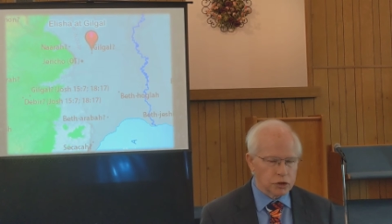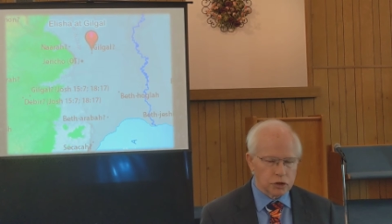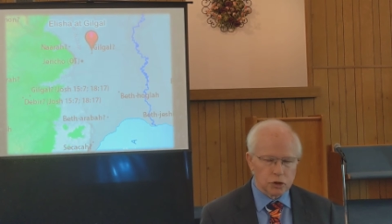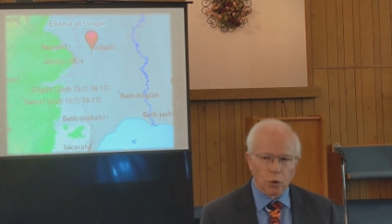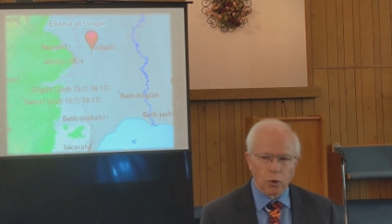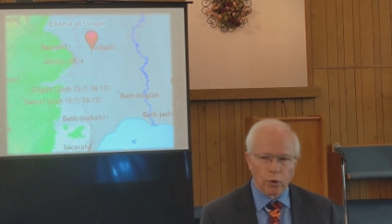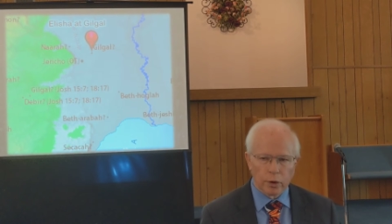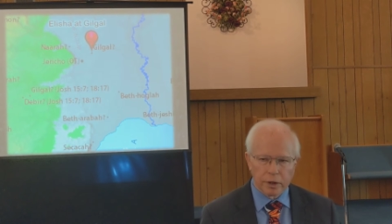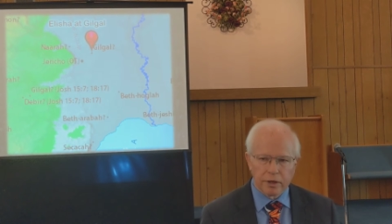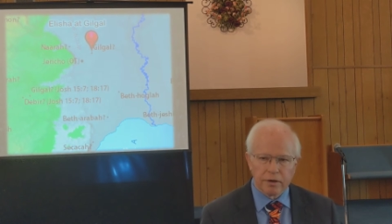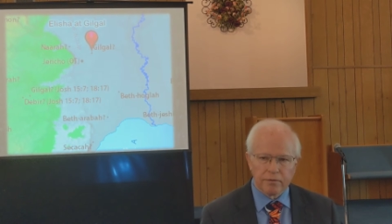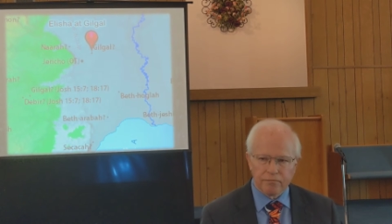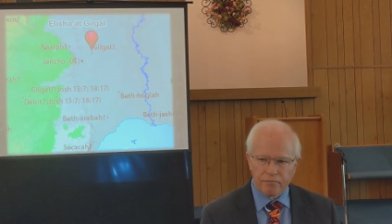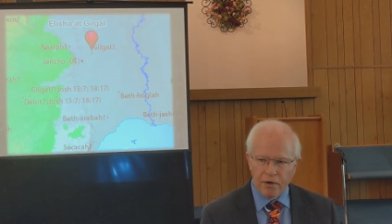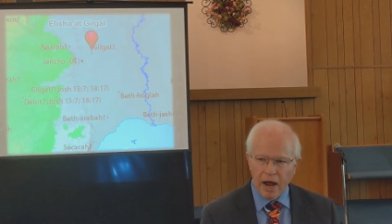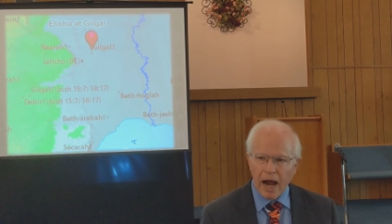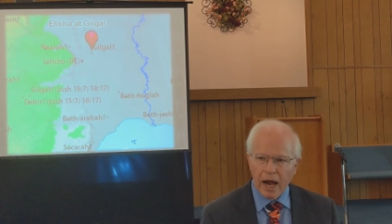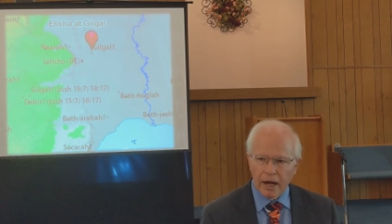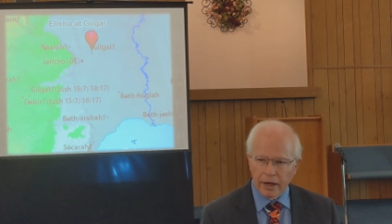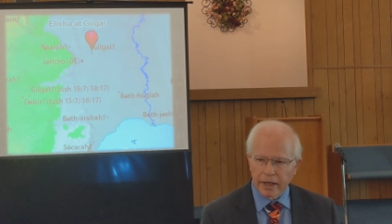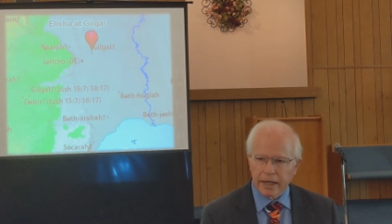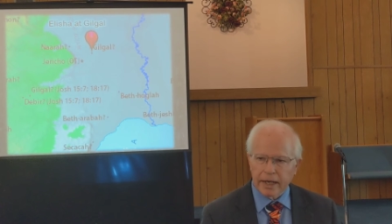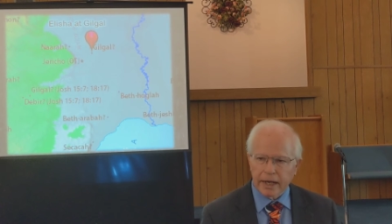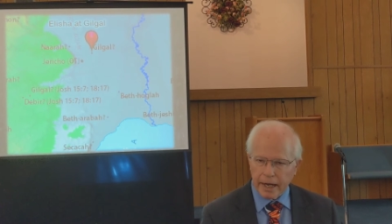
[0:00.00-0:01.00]
Jordan
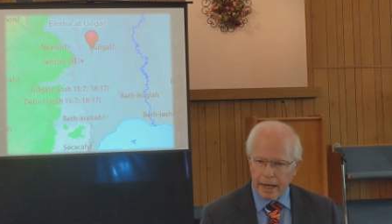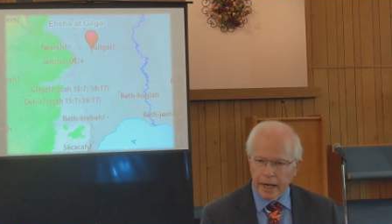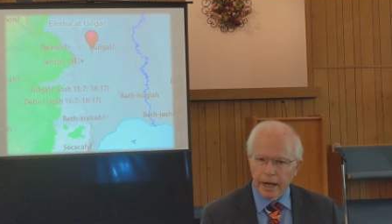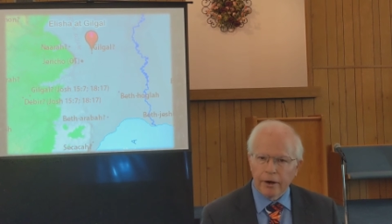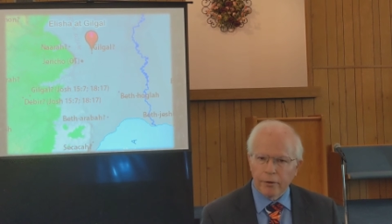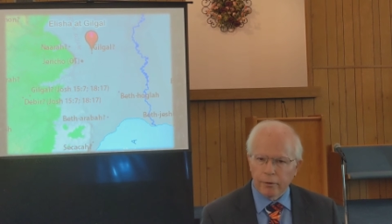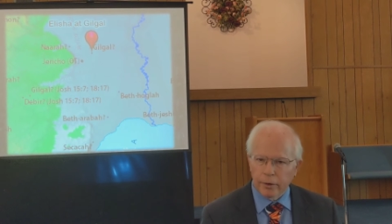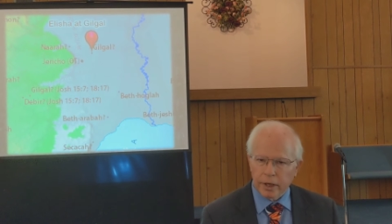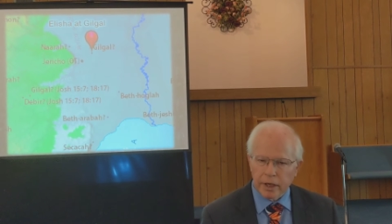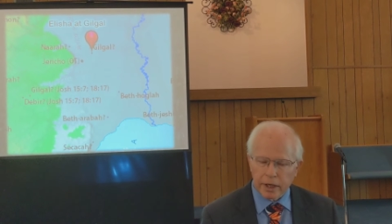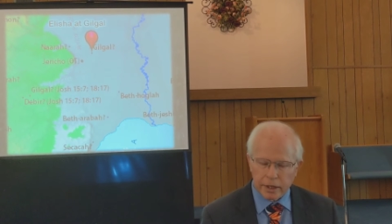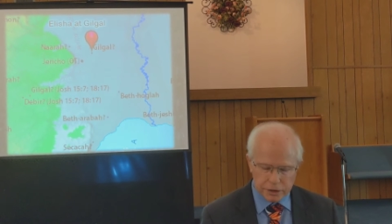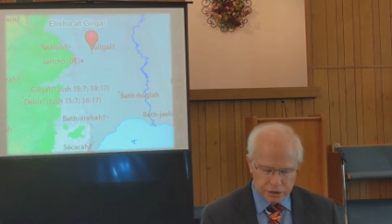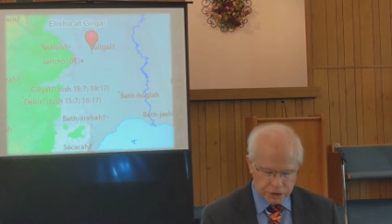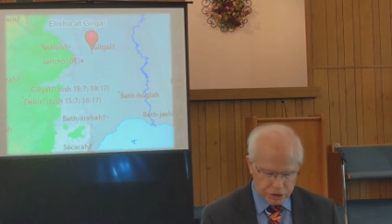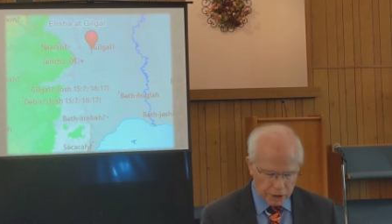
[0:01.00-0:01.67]
Valley area